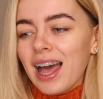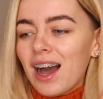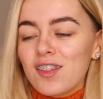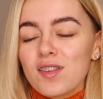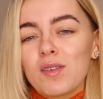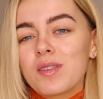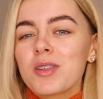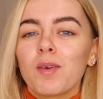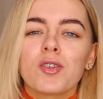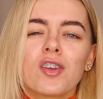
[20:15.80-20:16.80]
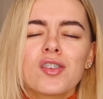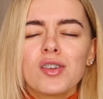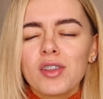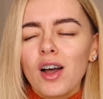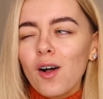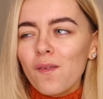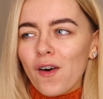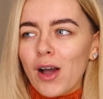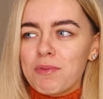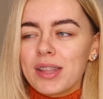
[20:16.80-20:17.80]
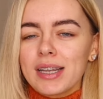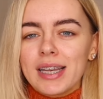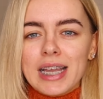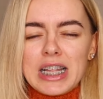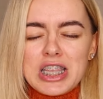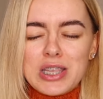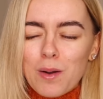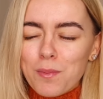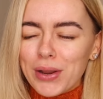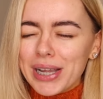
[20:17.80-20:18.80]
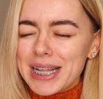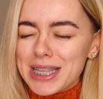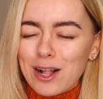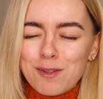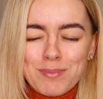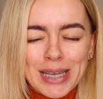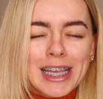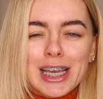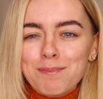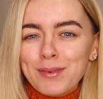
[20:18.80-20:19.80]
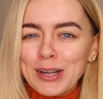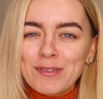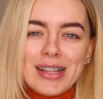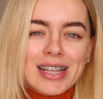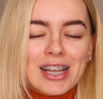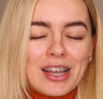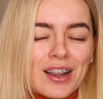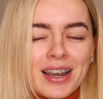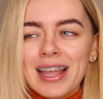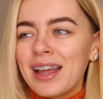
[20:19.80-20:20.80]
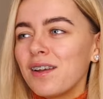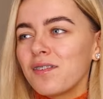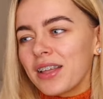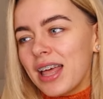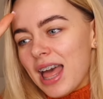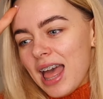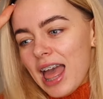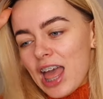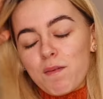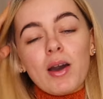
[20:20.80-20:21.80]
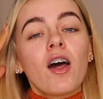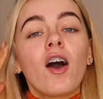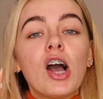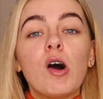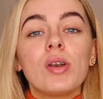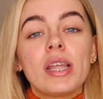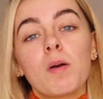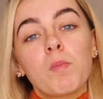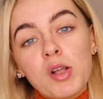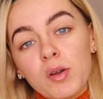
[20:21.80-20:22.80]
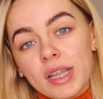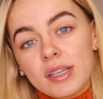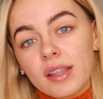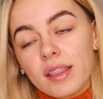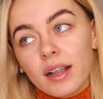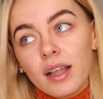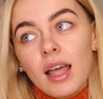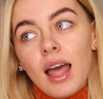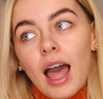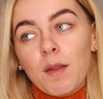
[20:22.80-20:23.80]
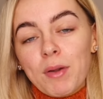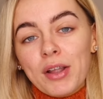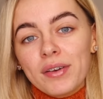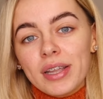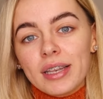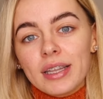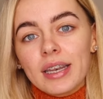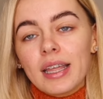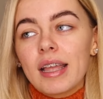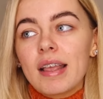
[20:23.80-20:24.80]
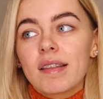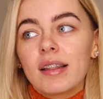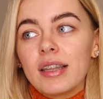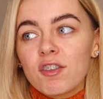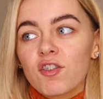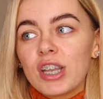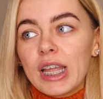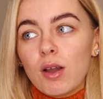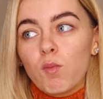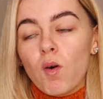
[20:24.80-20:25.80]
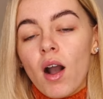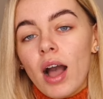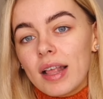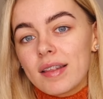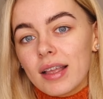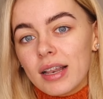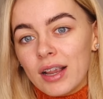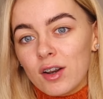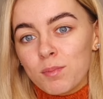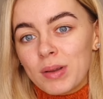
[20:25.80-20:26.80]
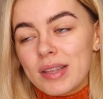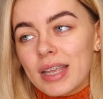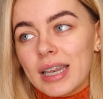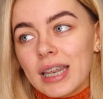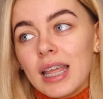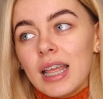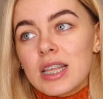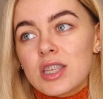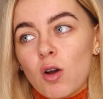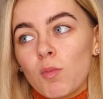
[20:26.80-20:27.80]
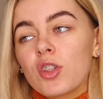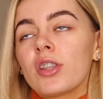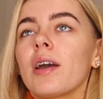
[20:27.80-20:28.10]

I just love them so much. I just love the whole vibe of the clinic. It's so pretty, it's all pink and perfect and girly. I love it. And I only get microneedling there, and microneedling is literally what has cleared up my skin so much.